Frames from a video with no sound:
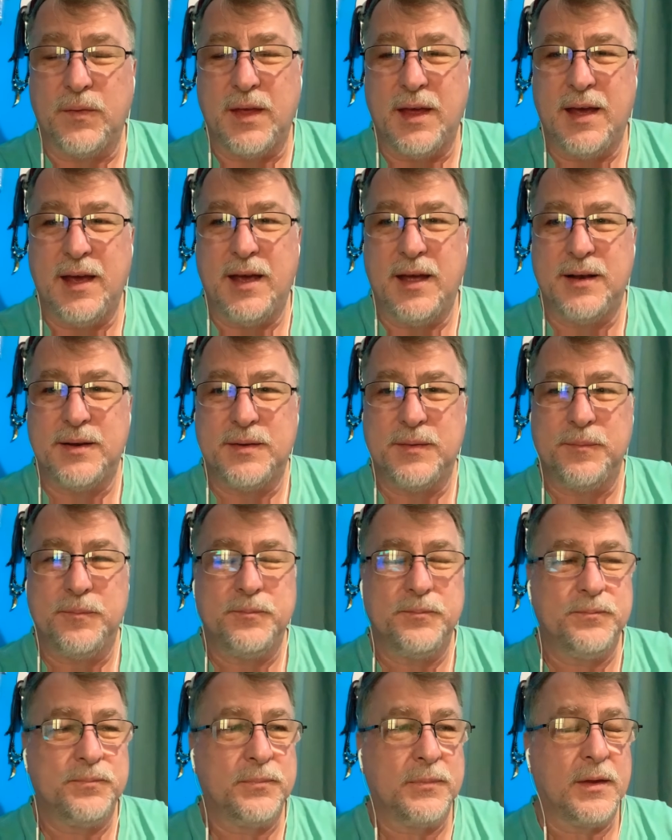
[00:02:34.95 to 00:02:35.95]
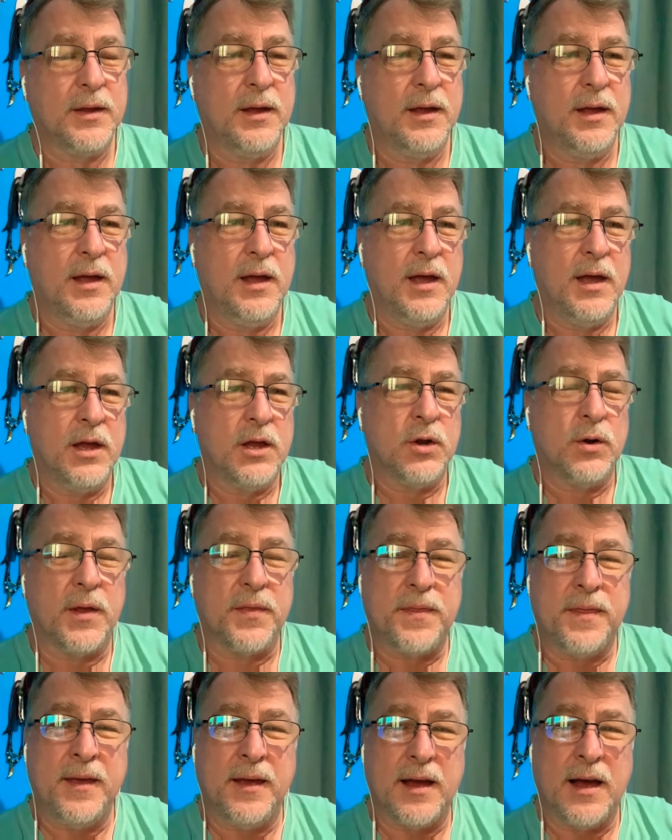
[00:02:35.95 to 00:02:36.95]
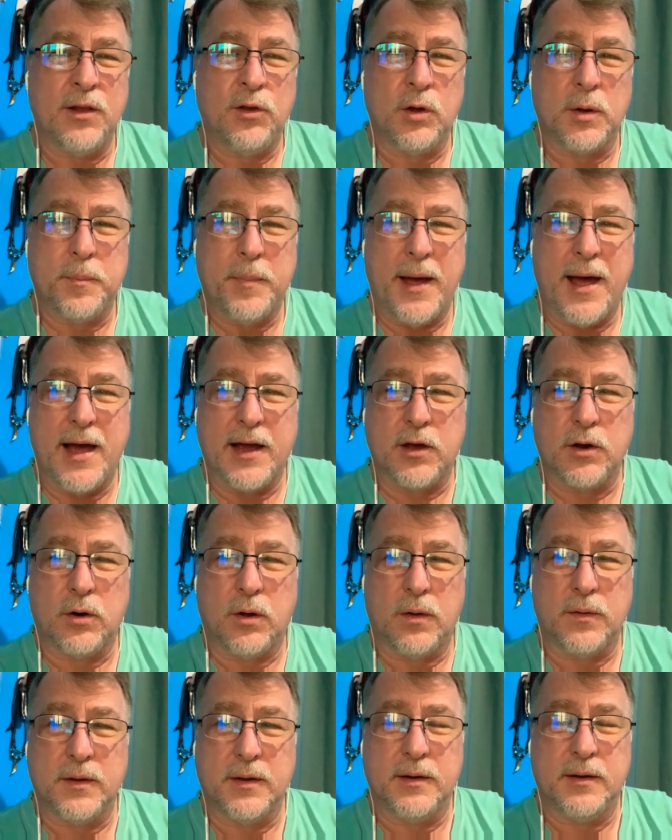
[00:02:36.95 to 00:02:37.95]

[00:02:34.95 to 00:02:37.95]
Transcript: and I think I look back at all